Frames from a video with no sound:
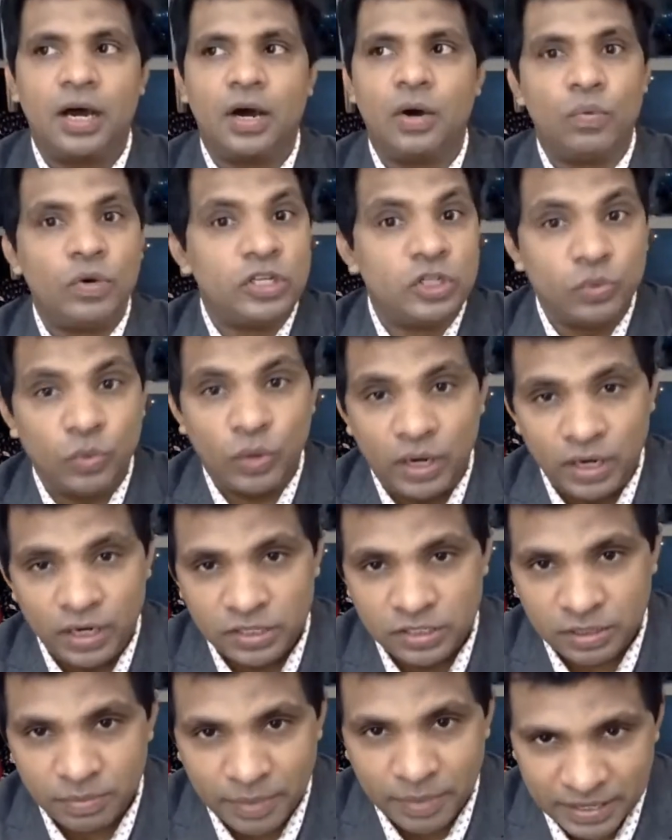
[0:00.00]
which one
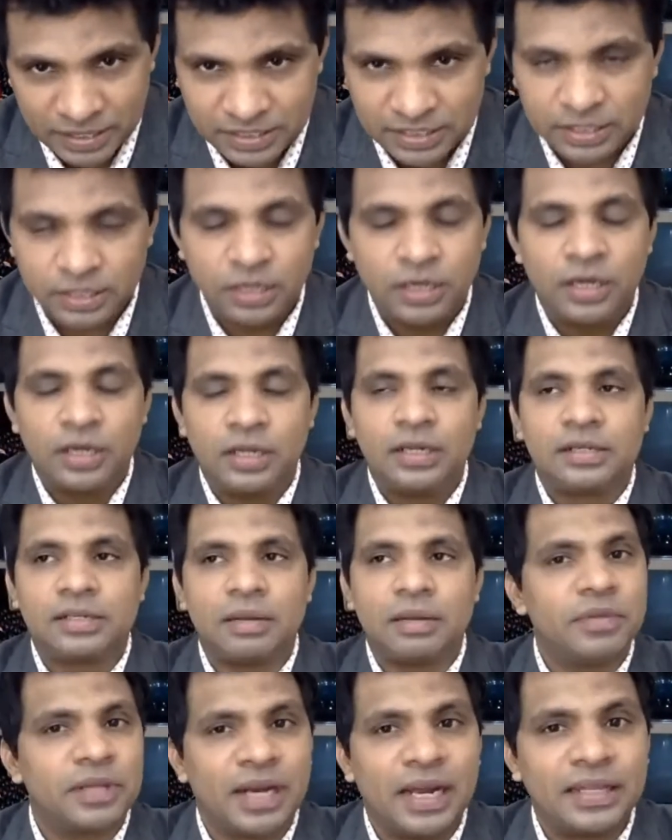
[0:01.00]
is the best,
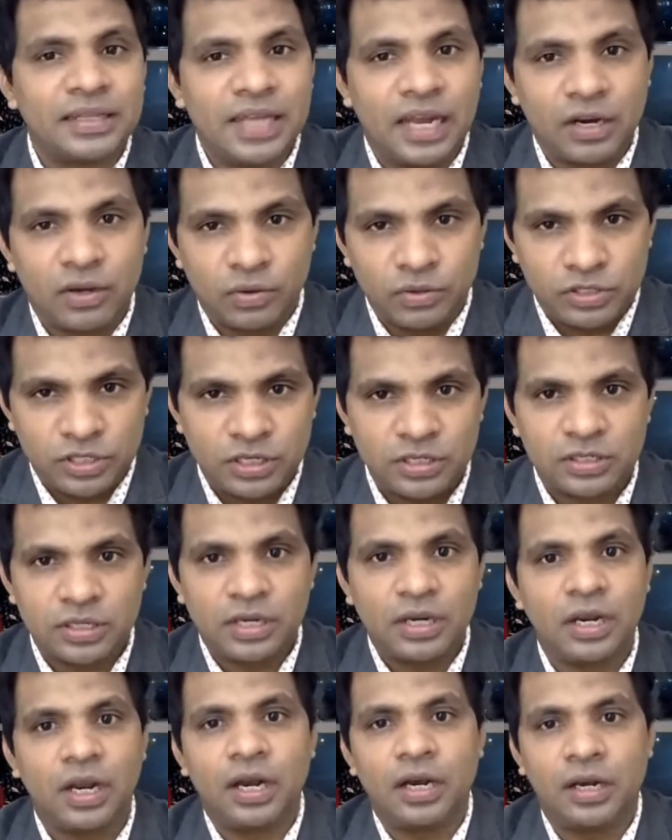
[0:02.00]
something like that, questions
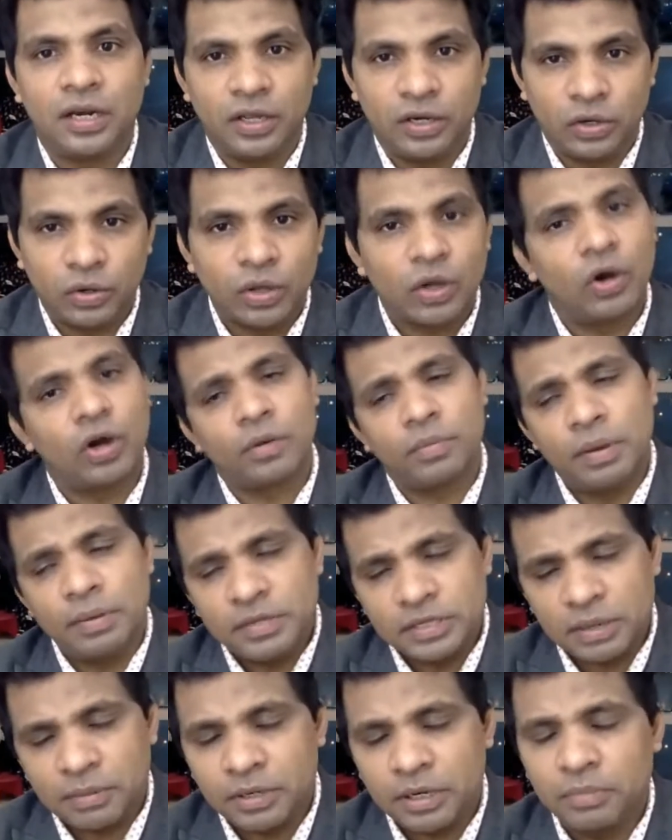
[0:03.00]
and all. Or
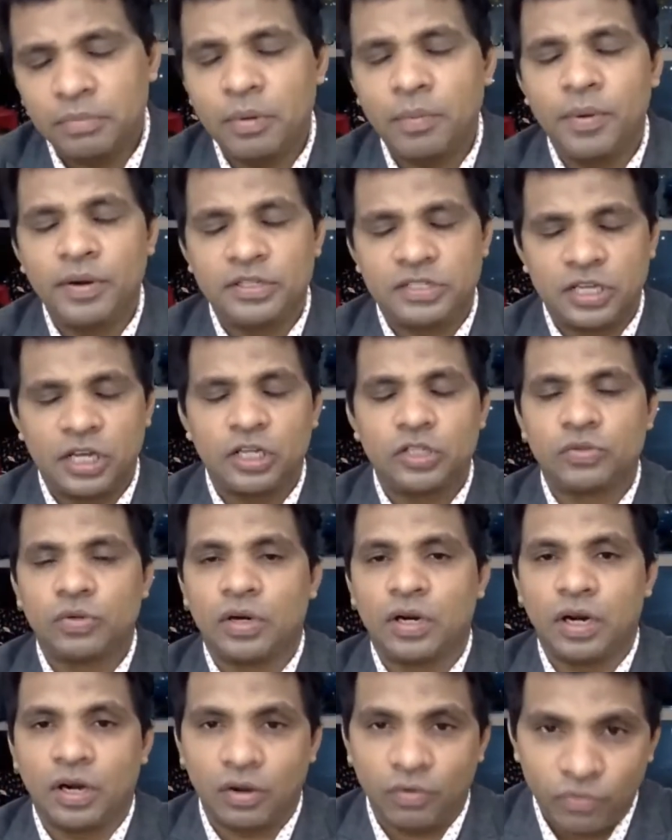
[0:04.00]
maybe sometimes people search
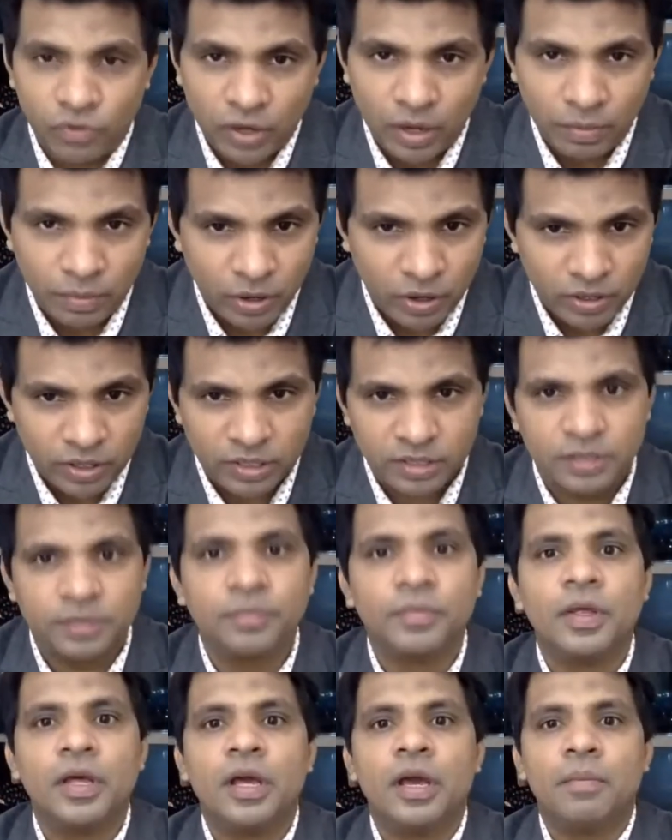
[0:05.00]
for a review about it,
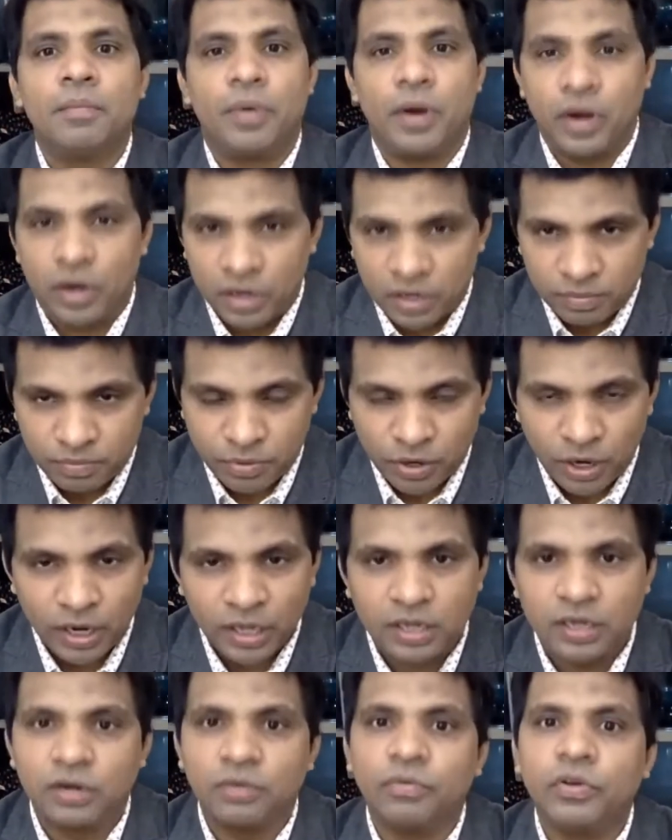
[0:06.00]

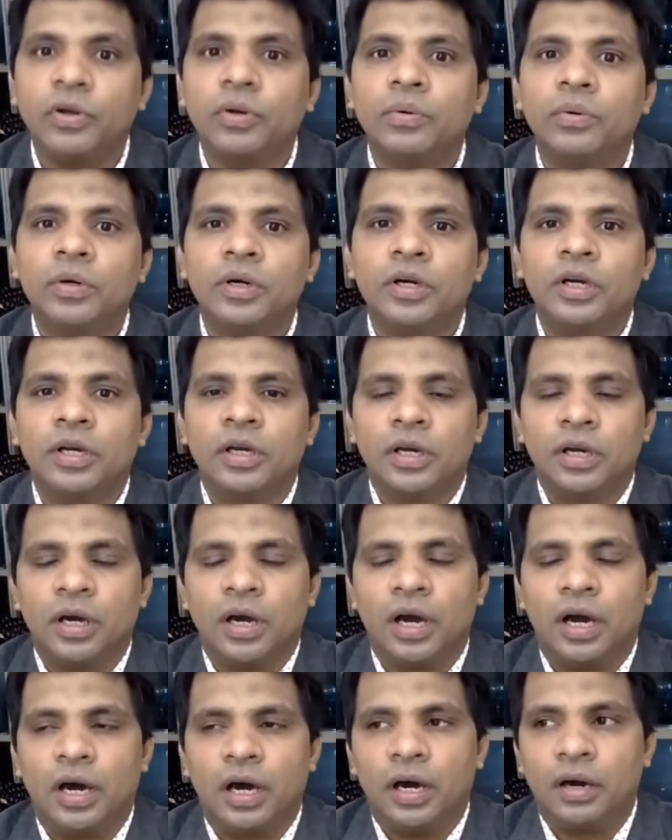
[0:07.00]
product review,
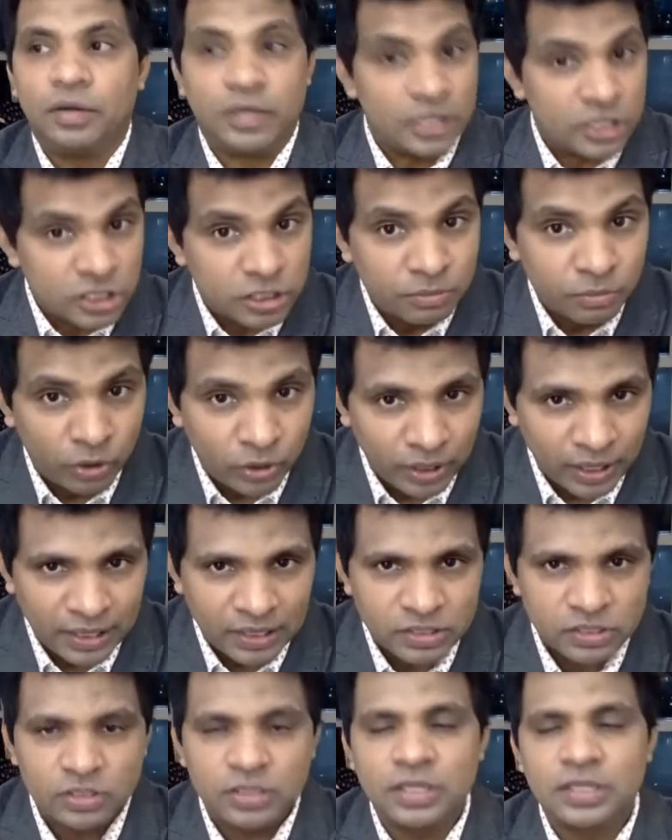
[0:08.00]

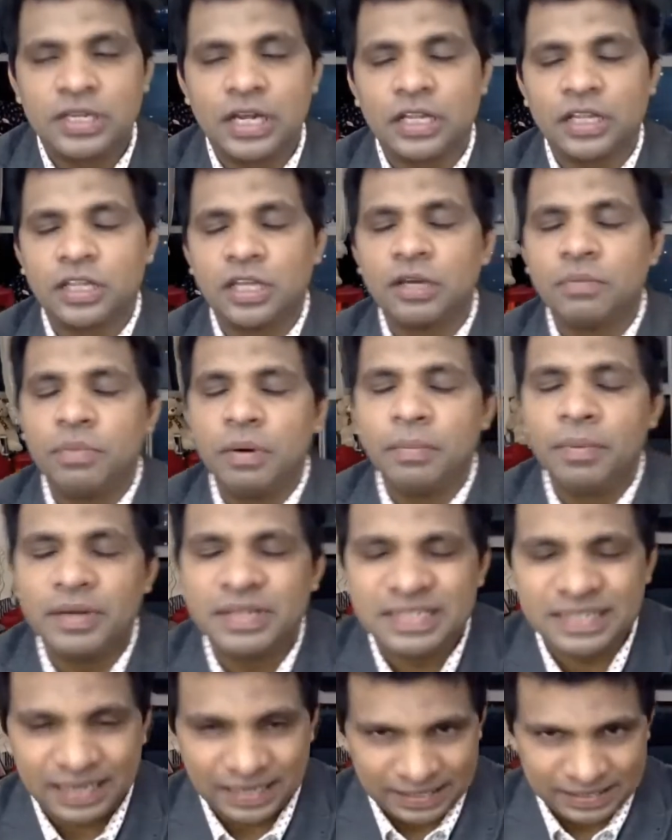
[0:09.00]
testimonials. These are the things people
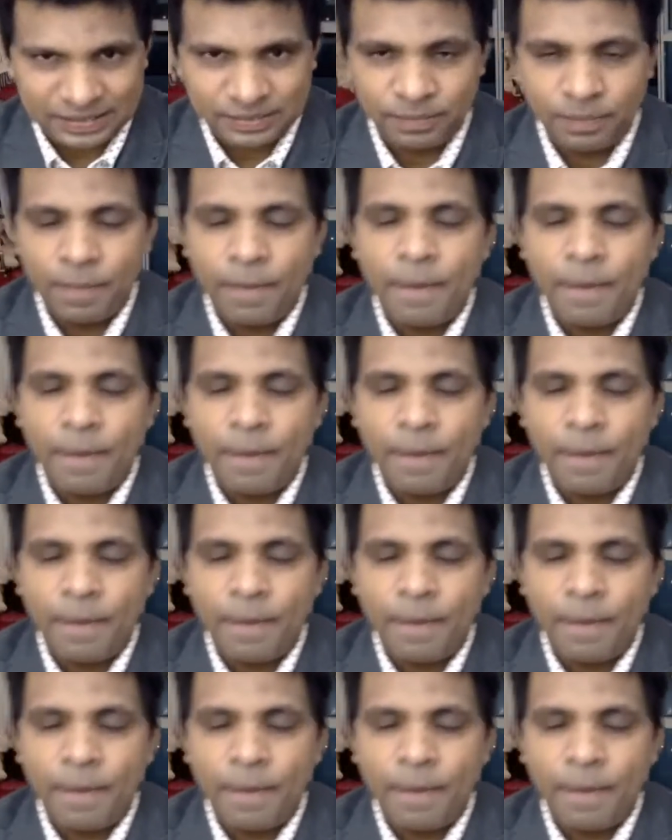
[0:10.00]
search.